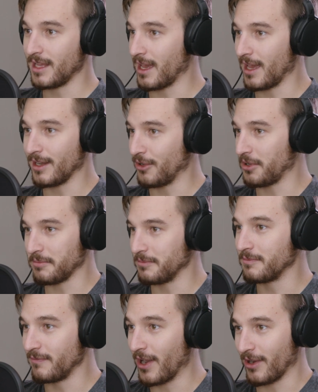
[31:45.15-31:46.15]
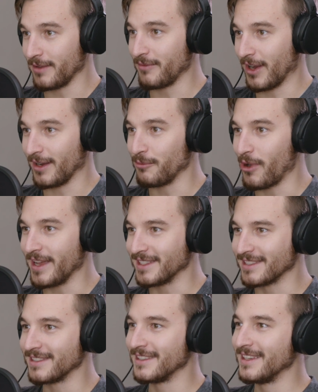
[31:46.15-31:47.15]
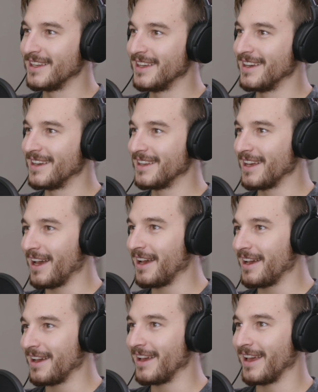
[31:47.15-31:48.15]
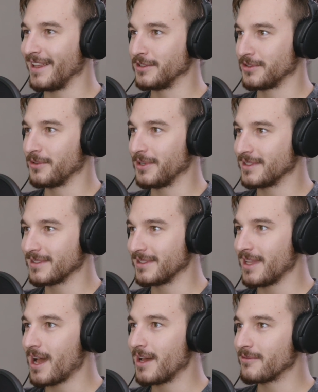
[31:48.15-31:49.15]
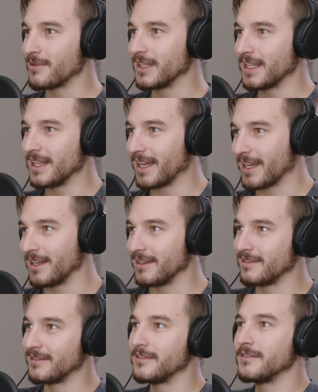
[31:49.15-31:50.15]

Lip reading: Yeah, I know. I'm very very white, and so it's not really like a